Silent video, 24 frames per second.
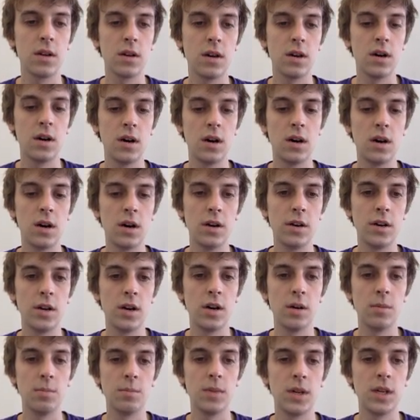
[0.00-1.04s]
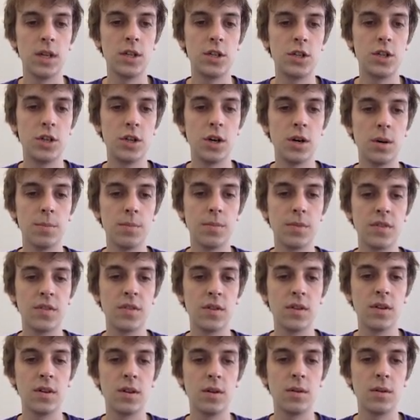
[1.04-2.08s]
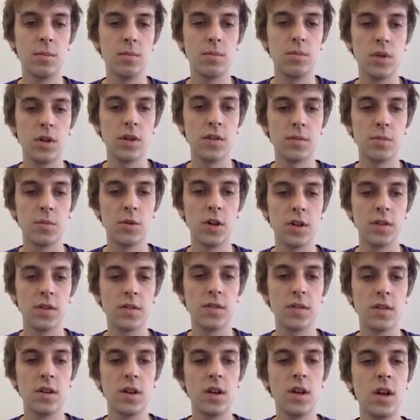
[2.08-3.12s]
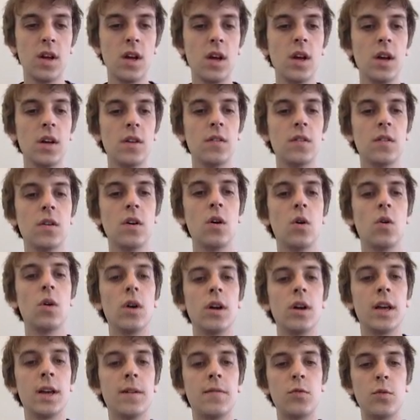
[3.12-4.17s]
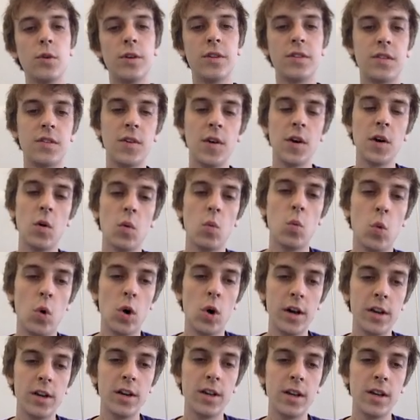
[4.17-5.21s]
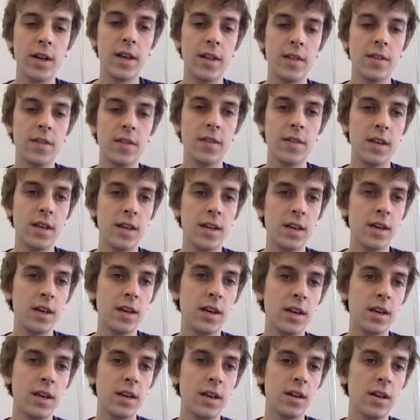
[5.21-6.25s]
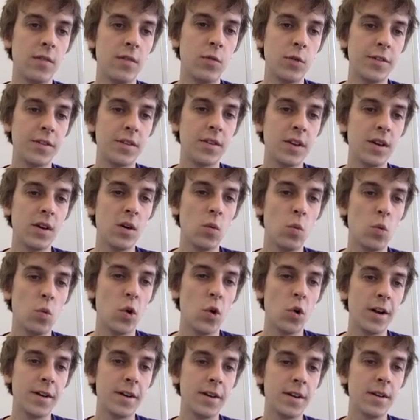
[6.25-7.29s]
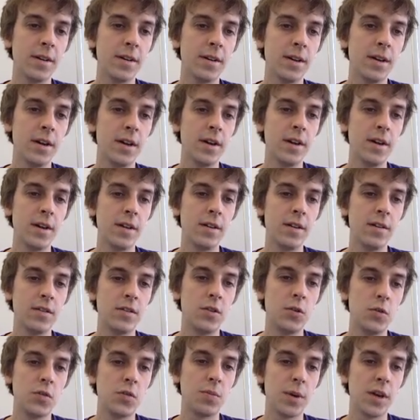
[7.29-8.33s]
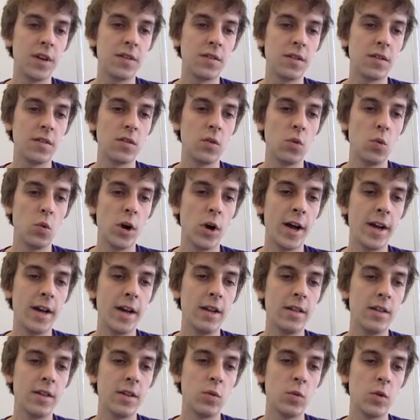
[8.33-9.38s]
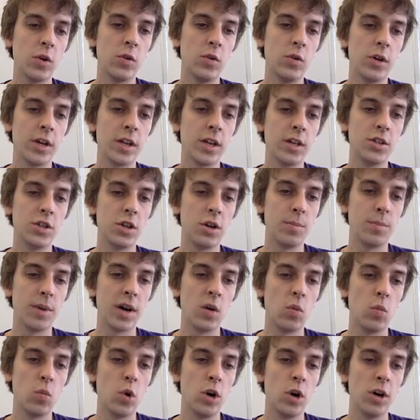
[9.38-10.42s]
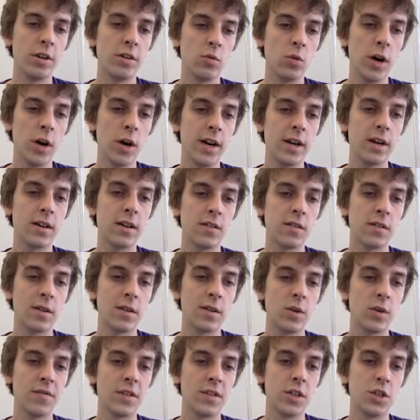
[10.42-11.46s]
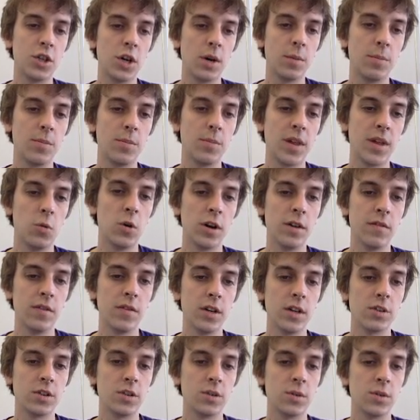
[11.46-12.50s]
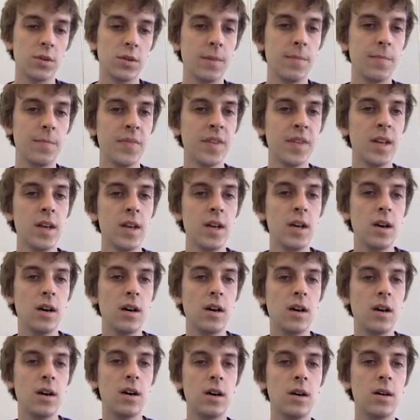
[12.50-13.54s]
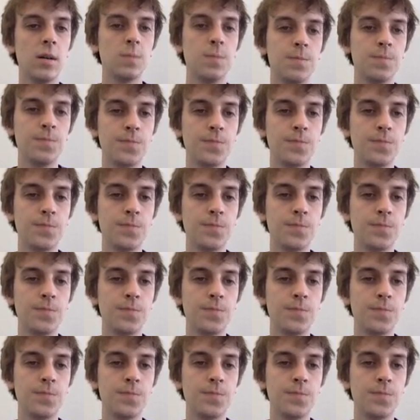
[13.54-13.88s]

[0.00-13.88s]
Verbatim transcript: uh, num jumps plus plus. So if we see a 1 in the, if we see a 1 two spaces away, then we're only going to jump by 1, right? Because then we have to jump that 1 eventually. Um,